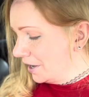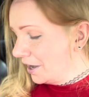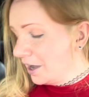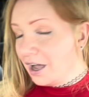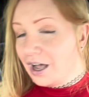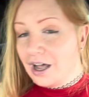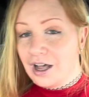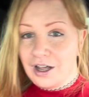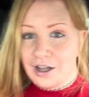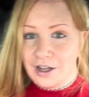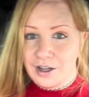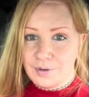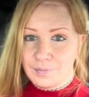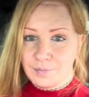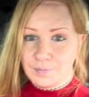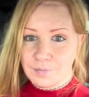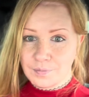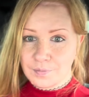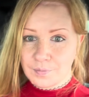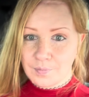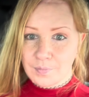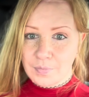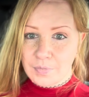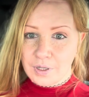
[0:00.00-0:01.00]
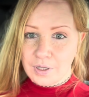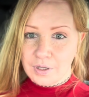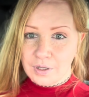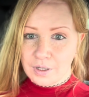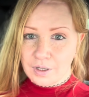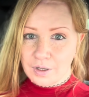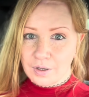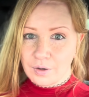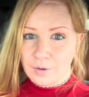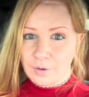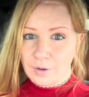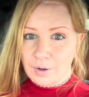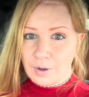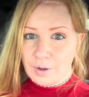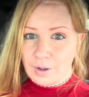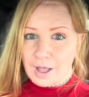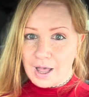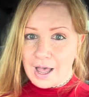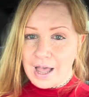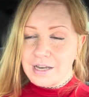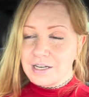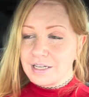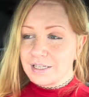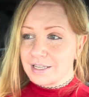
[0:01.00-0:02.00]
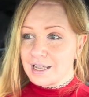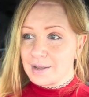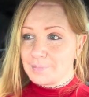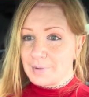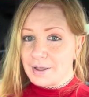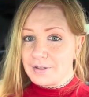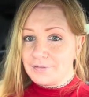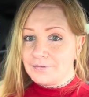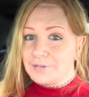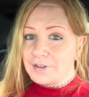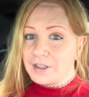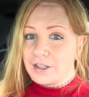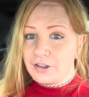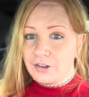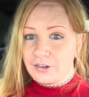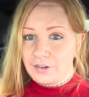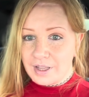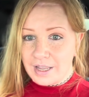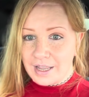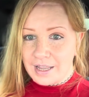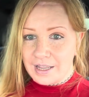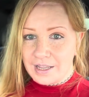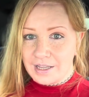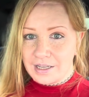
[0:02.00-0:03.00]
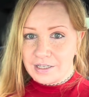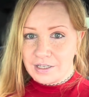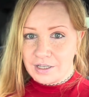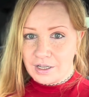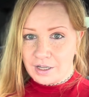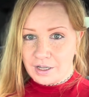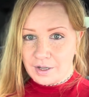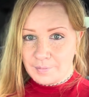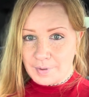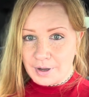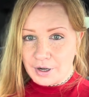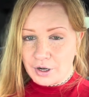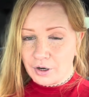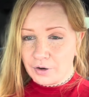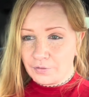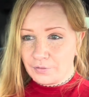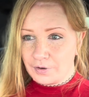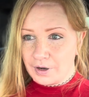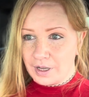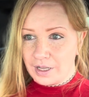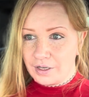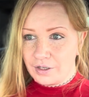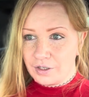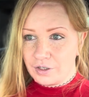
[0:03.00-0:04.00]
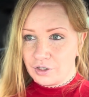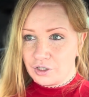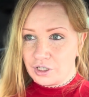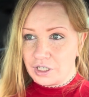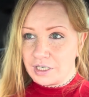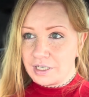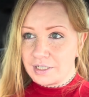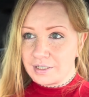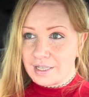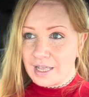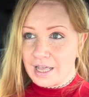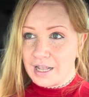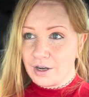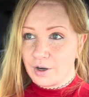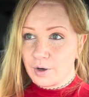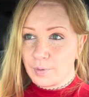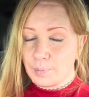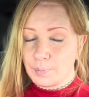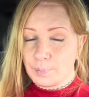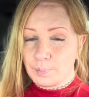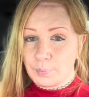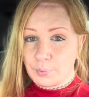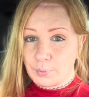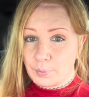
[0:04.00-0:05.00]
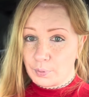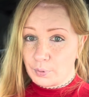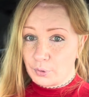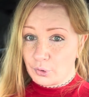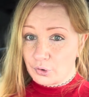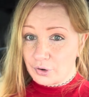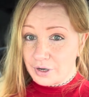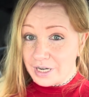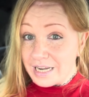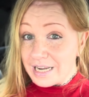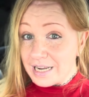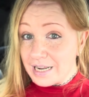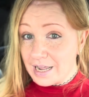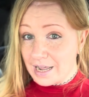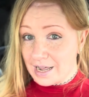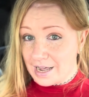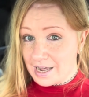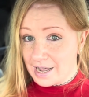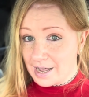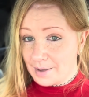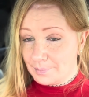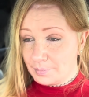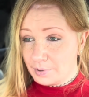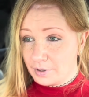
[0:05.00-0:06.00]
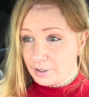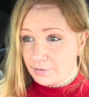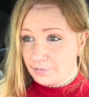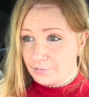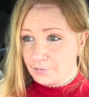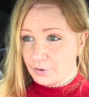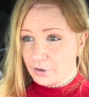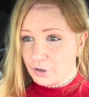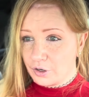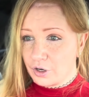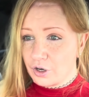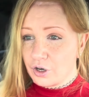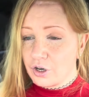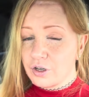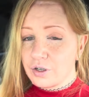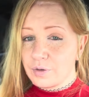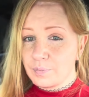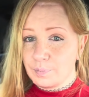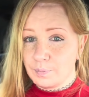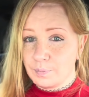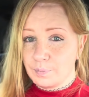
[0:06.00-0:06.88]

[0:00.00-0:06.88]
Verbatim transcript: Um, I just got my fill and uh, my girlfriend, she just had her pre-op for her